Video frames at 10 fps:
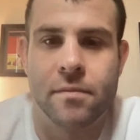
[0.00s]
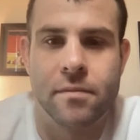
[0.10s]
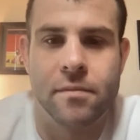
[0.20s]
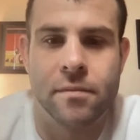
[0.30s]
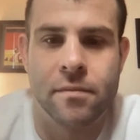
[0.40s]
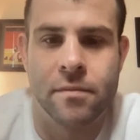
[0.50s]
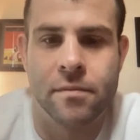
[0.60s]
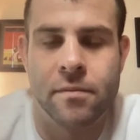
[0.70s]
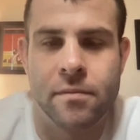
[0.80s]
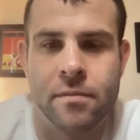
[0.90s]

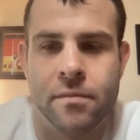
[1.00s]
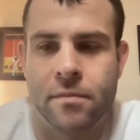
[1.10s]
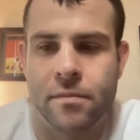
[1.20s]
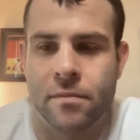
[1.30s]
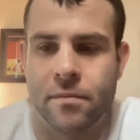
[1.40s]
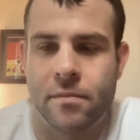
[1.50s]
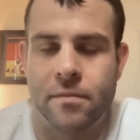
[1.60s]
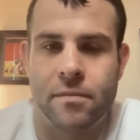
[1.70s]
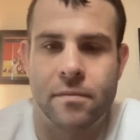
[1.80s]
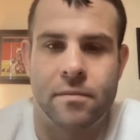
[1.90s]

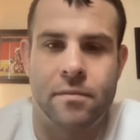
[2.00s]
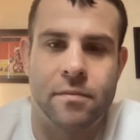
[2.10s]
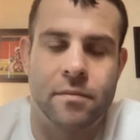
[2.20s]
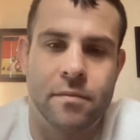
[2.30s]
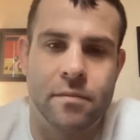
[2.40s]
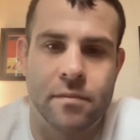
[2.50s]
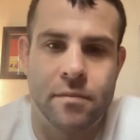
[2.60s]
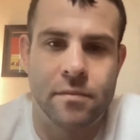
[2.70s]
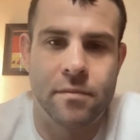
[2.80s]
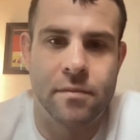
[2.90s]

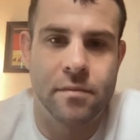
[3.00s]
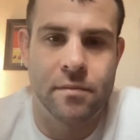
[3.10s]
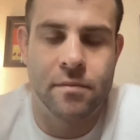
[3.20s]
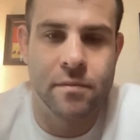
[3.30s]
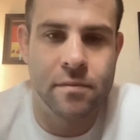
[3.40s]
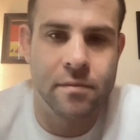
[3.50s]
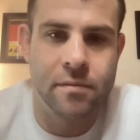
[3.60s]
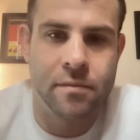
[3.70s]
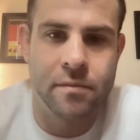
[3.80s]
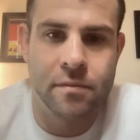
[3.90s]

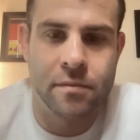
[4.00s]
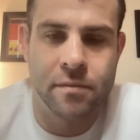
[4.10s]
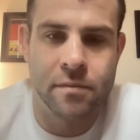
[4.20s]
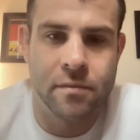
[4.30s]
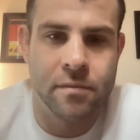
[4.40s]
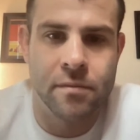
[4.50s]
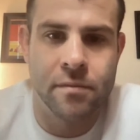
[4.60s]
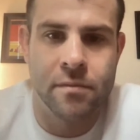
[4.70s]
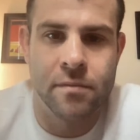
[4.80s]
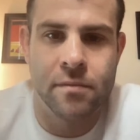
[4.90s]

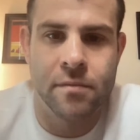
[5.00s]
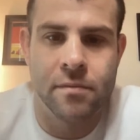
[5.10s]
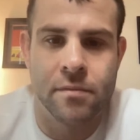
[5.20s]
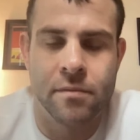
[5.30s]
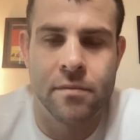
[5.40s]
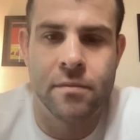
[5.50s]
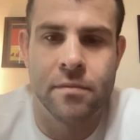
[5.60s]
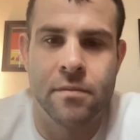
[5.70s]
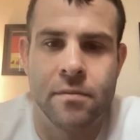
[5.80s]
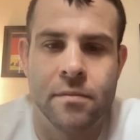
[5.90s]

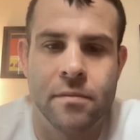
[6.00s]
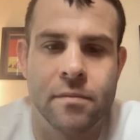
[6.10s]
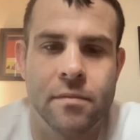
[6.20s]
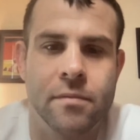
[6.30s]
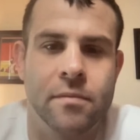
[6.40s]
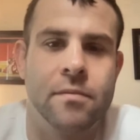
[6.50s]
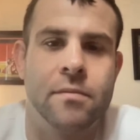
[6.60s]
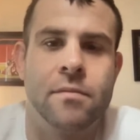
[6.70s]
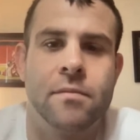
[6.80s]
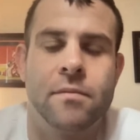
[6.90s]

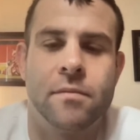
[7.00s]
(silent)